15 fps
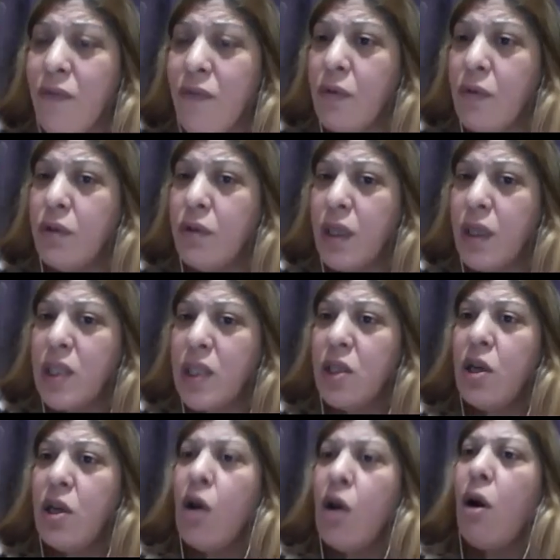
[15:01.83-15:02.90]
a risk
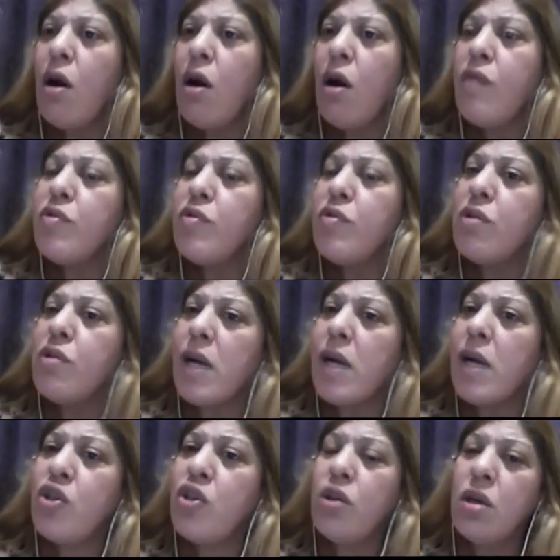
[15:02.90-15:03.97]
of the
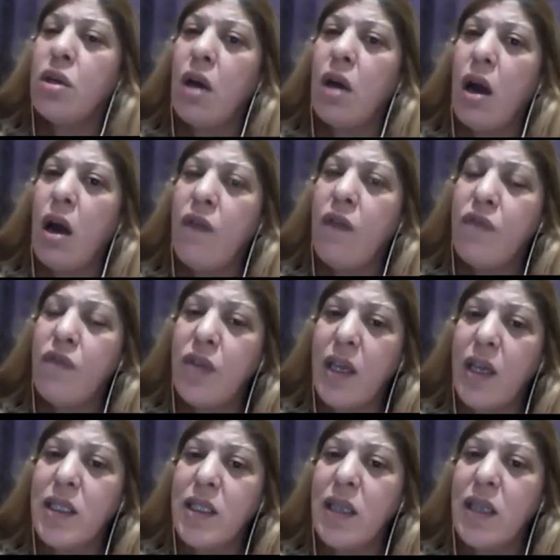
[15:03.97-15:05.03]
rupture of
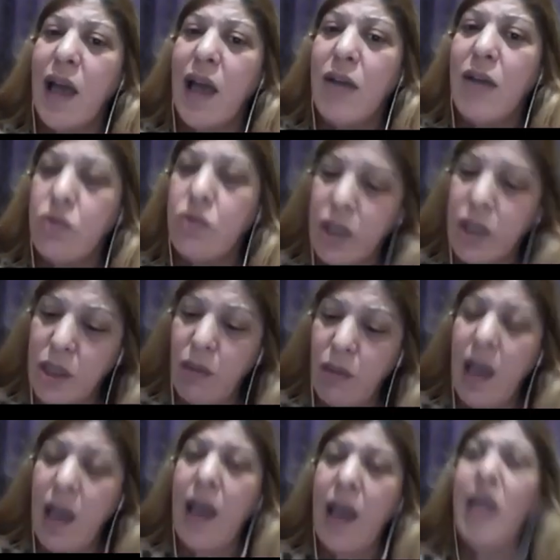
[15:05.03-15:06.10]
this aneurysm.
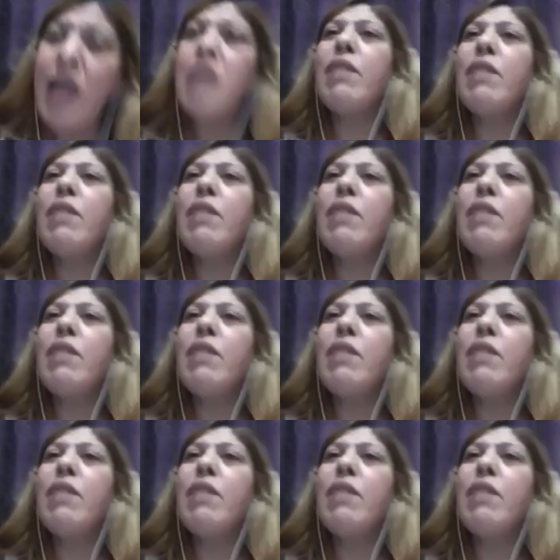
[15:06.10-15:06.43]
And my